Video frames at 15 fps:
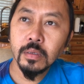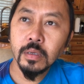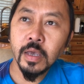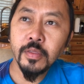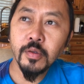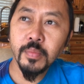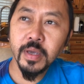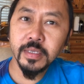they're
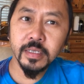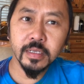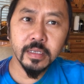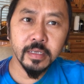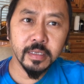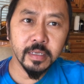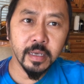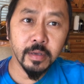basically
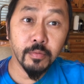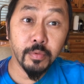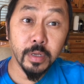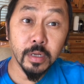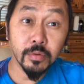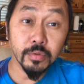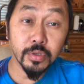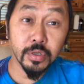saying, we
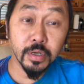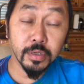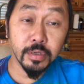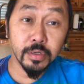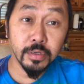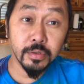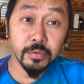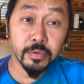don't trust
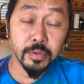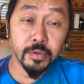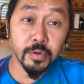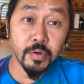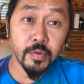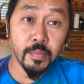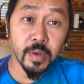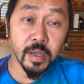you with your
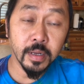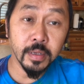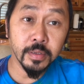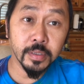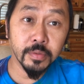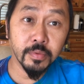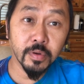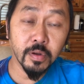own money, so
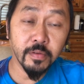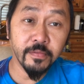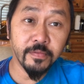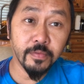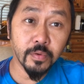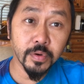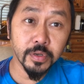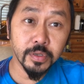we're gonna
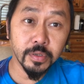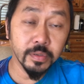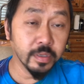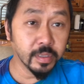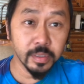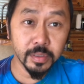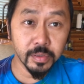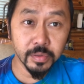force, this
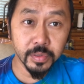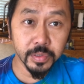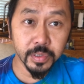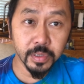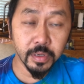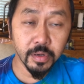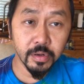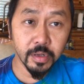is Social
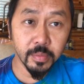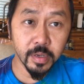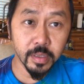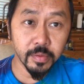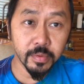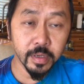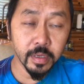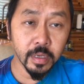Security, by the
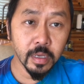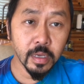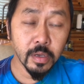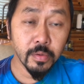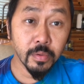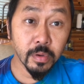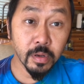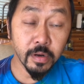way,
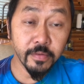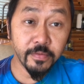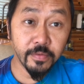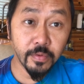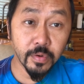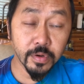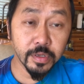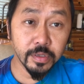we're gonna
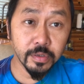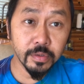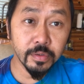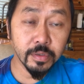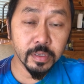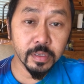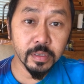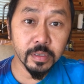force you
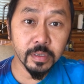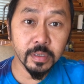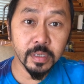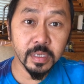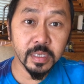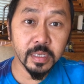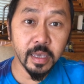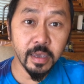to
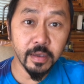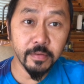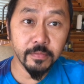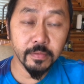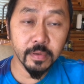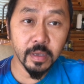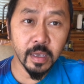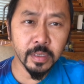save.
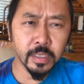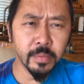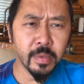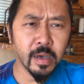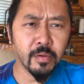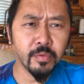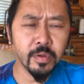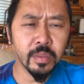And somehow
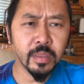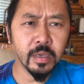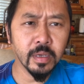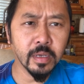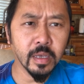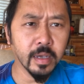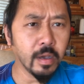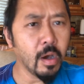we think
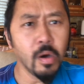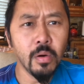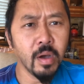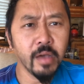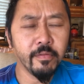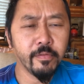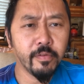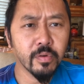like, oh, I have
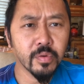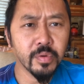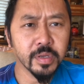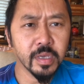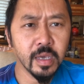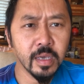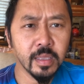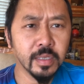a
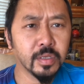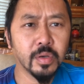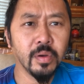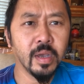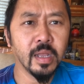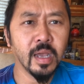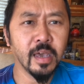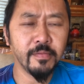401k, that's great.
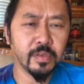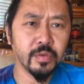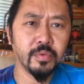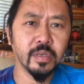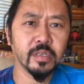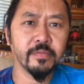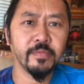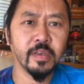I have 2
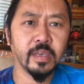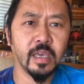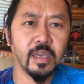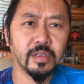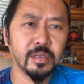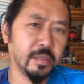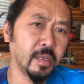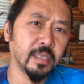weeks of
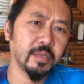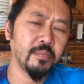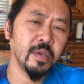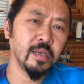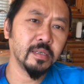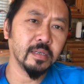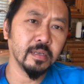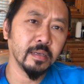vacation, that's
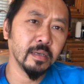amazing.